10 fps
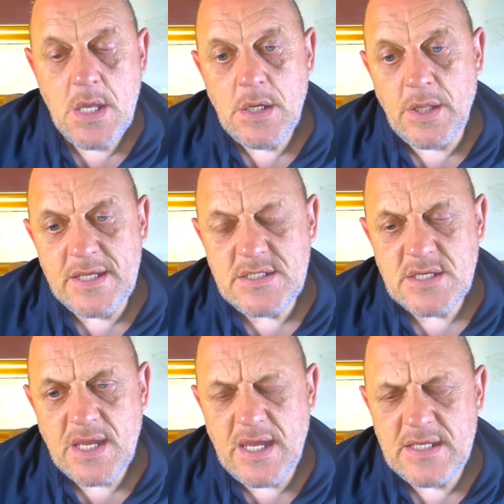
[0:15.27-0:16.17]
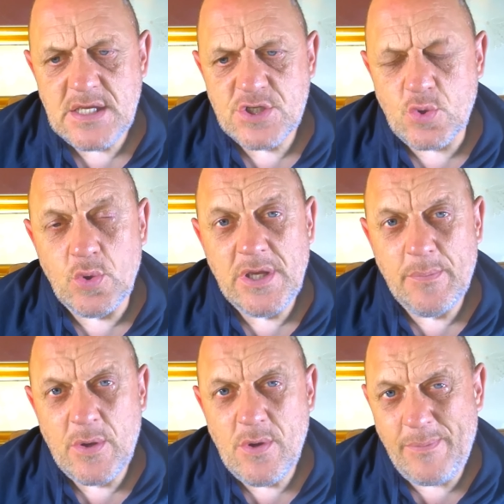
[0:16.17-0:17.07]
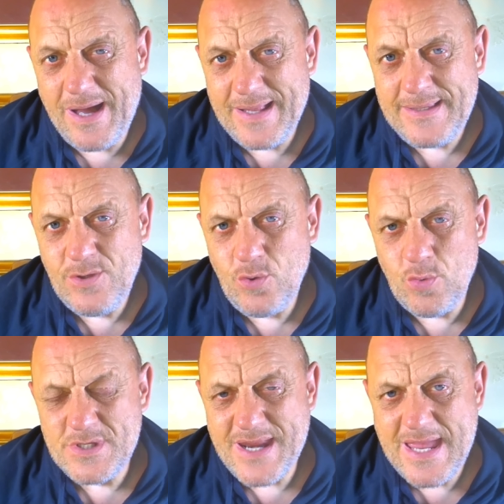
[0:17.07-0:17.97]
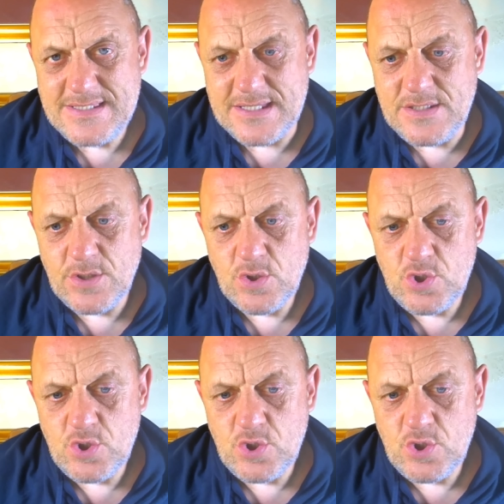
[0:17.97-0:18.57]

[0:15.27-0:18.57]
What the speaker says: Now this is a story about a man who was arrested